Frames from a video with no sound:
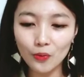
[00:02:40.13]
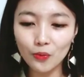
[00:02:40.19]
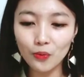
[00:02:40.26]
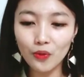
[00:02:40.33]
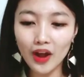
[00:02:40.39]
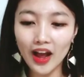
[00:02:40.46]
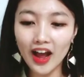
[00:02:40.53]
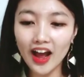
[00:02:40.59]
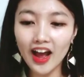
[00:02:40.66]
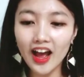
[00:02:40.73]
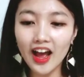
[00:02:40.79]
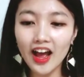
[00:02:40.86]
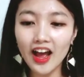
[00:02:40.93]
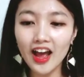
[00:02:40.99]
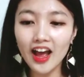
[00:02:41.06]

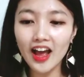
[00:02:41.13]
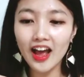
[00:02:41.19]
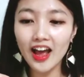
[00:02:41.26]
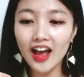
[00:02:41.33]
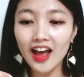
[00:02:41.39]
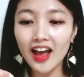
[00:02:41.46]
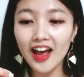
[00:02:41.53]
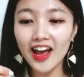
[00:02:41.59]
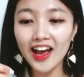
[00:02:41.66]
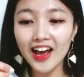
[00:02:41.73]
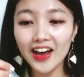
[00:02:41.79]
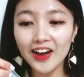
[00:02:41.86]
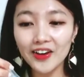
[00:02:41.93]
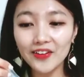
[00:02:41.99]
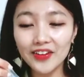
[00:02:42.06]

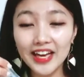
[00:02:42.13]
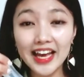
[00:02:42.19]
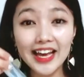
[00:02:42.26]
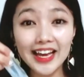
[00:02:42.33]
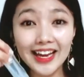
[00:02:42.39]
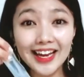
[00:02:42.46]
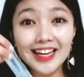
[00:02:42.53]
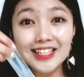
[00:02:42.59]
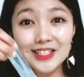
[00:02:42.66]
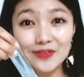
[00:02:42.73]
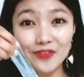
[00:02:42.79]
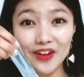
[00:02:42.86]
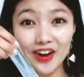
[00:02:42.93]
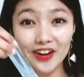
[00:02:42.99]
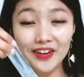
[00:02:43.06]
Wow. It's
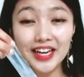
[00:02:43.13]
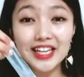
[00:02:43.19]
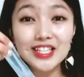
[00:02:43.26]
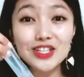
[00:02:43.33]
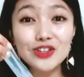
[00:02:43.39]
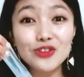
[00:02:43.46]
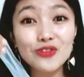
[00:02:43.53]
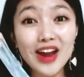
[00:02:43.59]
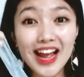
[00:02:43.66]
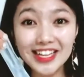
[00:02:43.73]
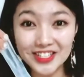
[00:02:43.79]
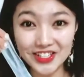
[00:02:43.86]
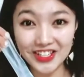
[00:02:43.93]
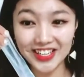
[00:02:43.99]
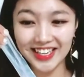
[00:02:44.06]
very
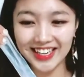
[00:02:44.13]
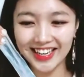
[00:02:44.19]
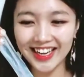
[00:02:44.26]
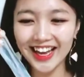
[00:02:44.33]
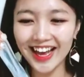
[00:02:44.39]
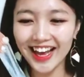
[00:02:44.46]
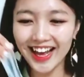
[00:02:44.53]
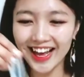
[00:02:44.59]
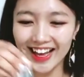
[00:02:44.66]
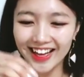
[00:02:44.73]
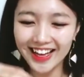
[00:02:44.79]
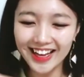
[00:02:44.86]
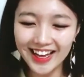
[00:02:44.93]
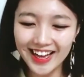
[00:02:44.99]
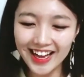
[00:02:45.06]
stretchy.
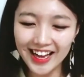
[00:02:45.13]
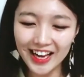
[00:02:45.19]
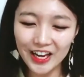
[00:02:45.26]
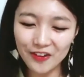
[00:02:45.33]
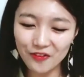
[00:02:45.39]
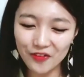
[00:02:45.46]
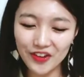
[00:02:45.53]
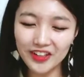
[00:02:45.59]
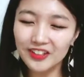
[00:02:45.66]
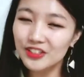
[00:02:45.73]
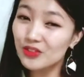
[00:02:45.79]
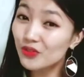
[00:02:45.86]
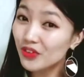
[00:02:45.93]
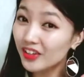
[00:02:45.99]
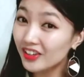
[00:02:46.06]
It feels
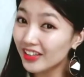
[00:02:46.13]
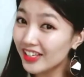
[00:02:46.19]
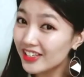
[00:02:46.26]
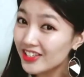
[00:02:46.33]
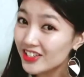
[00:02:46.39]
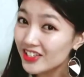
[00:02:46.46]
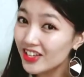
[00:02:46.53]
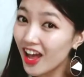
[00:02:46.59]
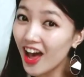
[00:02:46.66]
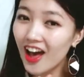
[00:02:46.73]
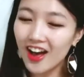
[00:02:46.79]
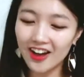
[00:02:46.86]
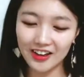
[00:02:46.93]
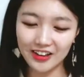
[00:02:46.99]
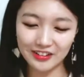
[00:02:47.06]
really
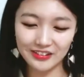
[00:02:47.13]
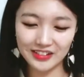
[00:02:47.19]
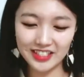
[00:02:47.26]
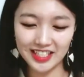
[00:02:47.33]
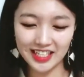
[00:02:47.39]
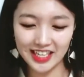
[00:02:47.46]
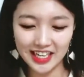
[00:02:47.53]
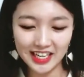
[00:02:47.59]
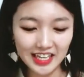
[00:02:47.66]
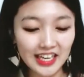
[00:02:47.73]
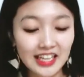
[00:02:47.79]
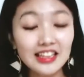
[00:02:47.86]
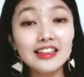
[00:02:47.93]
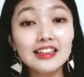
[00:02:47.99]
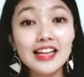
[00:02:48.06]
soft.
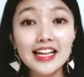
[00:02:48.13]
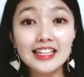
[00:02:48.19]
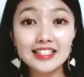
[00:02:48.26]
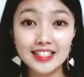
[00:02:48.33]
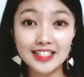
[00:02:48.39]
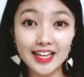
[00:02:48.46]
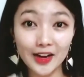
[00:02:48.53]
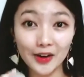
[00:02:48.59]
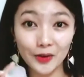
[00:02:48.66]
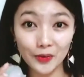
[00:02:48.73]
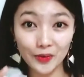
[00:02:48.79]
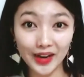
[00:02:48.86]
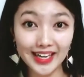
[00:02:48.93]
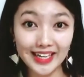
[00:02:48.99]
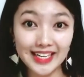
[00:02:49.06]
Let's
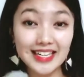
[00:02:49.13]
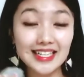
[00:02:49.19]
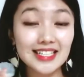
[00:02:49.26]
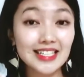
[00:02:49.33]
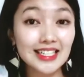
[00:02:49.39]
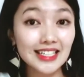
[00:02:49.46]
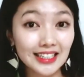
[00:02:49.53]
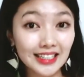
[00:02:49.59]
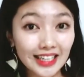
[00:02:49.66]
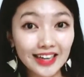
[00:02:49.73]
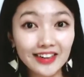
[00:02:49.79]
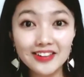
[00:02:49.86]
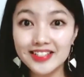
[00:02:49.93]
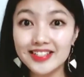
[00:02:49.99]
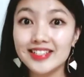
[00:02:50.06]
decorate this
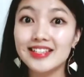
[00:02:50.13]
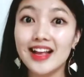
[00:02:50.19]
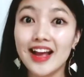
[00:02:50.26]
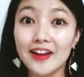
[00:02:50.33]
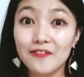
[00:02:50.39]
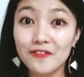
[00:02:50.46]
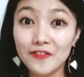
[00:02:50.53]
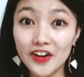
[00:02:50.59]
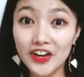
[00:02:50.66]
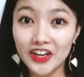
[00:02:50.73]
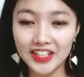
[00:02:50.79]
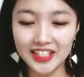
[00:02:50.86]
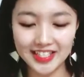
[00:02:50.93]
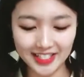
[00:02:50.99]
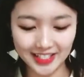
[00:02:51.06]
clear slime
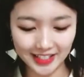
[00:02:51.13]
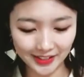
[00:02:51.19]
first.